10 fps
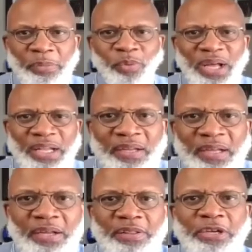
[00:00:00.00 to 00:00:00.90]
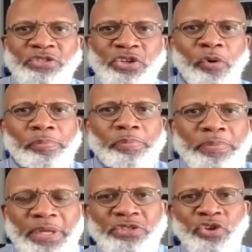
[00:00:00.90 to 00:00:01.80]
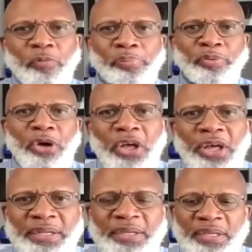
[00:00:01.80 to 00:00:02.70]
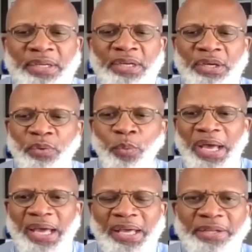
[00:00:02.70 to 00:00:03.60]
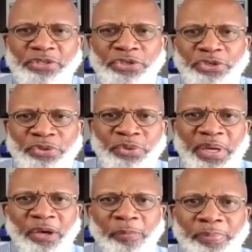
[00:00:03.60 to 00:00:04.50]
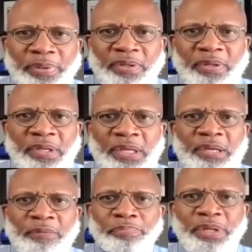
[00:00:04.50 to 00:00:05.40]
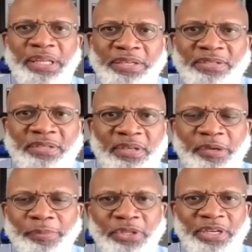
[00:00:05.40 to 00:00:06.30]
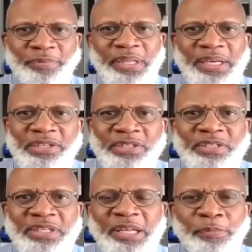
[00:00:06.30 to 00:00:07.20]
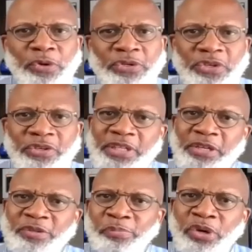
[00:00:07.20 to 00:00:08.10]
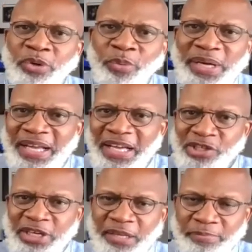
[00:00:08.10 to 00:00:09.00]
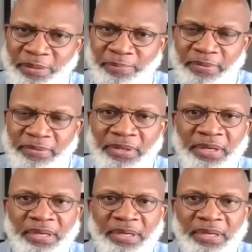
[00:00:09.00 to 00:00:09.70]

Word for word: Number one, there's no there's no broad way to help police community relations any more so than there's a broad way to educate people.